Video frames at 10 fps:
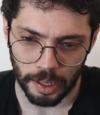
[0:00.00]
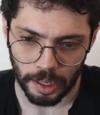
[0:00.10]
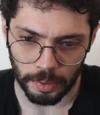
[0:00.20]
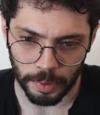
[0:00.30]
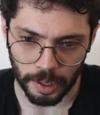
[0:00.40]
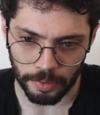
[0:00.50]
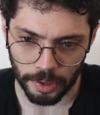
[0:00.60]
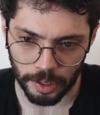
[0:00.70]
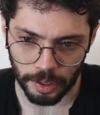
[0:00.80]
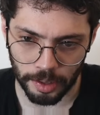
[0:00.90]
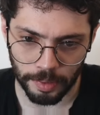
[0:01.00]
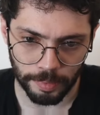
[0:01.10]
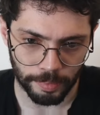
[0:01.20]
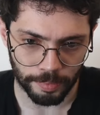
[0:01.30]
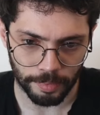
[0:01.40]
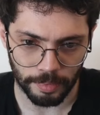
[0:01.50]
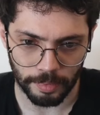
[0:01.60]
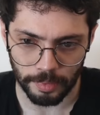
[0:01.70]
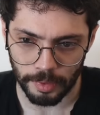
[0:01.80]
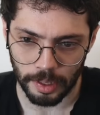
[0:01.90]
and we have A,
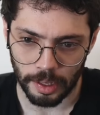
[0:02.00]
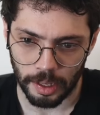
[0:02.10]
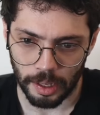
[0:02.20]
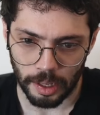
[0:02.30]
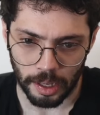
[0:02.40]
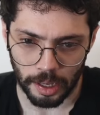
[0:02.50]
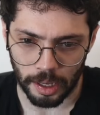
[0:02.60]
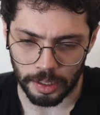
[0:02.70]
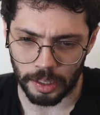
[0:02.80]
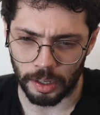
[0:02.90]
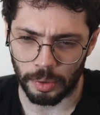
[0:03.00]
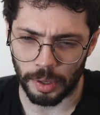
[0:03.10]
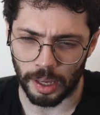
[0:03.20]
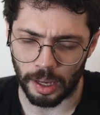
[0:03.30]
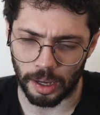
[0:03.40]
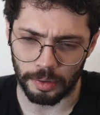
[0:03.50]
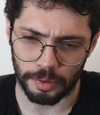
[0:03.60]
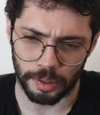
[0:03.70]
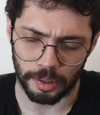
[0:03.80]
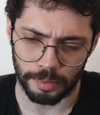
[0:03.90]
and we have,
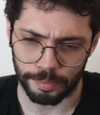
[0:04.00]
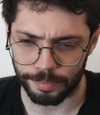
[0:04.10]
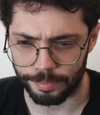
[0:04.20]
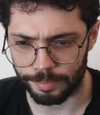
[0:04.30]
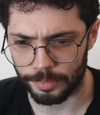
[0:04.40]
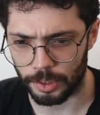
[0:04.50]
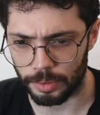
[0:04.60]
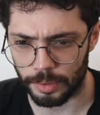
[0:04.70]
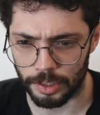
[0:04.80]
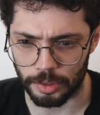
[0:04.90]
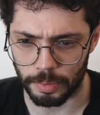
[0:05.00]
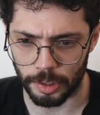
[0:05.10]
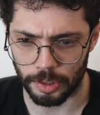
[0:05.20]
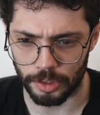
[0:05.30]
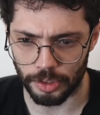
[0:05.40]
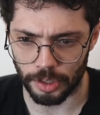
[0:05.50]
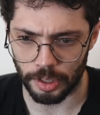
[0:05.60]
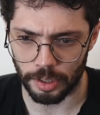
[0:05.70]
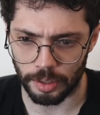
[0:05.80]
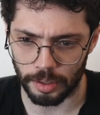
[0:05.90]
so this is B, this is
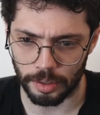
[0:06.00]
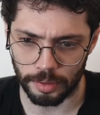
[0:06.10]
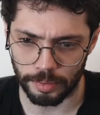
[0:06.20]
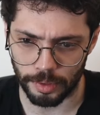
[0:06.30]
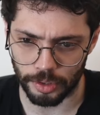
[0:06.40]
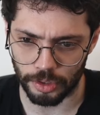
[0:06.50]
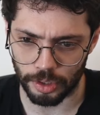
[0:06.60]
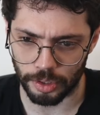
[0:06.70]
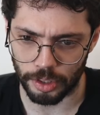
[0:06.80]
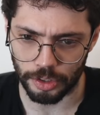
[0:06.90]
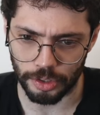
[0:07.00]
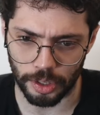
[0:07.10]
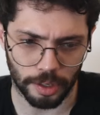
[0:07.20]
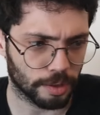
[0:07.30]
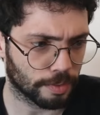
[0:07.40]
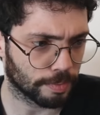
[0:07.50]
A, this is C, this is A.